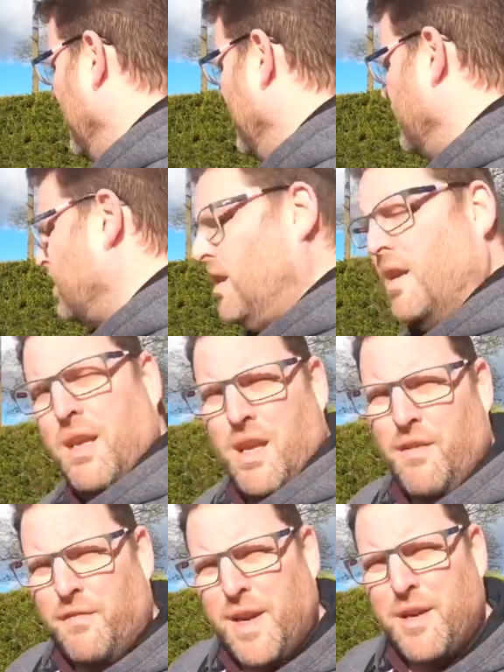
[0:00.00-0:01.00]
is
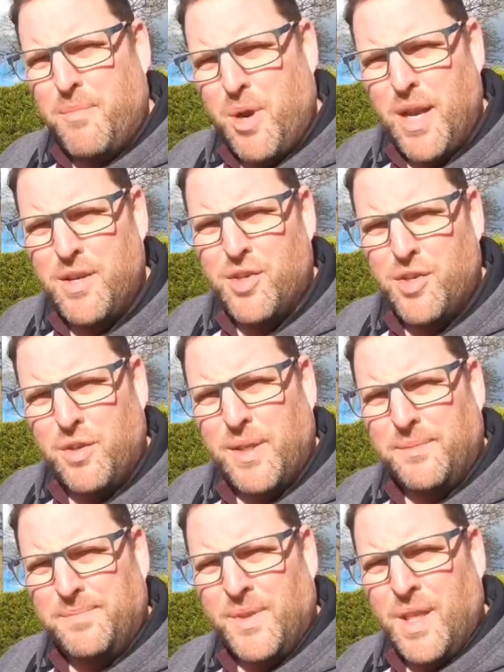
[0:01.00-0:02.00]
a friend of mine,
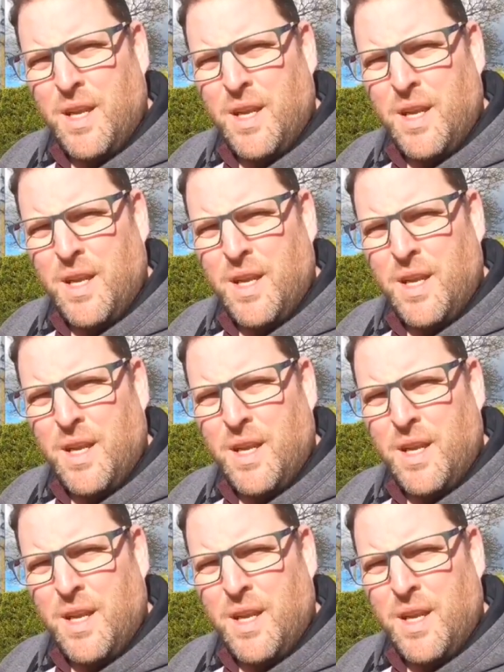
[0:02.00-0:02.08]
Stuart,